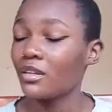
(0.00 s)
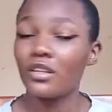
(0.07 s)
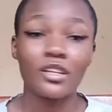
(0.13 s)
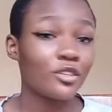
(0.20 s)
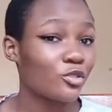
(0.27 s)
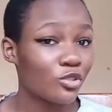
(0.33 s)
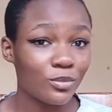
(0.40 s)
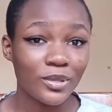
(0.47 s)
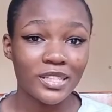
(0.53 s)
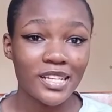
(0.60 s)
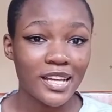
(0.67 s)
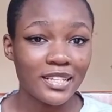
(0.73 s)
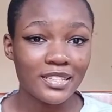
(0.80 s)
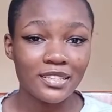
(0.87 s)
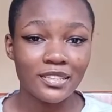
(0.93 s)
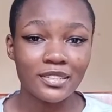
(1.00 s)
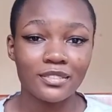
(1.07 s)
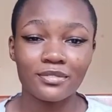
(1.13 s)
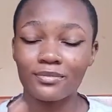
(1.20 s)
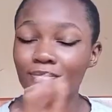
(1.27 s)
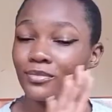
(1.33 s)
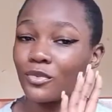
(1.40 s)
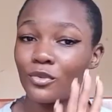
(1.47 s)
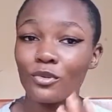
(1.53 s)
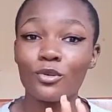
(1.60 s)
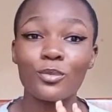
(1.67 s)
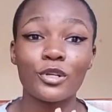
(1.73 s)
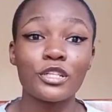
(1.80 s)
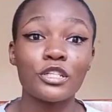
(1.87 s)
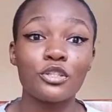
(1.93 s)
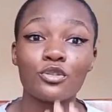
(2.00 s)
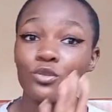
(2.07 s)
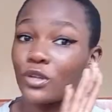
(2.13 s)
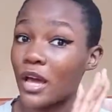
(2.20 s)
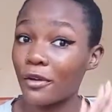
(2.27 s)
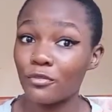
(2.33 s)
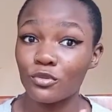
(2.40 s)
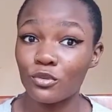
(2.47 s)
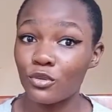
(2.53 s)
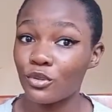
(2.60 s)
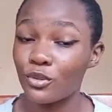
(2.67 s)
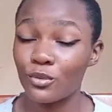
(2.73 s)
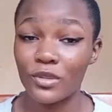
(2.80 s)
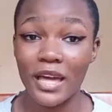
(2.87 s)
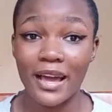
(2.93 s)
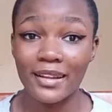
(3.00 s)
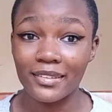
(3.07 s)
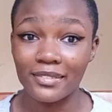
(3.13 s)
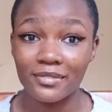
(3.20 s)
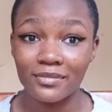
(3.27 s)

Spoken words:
it's traumatizing. Nobody should have to go through that.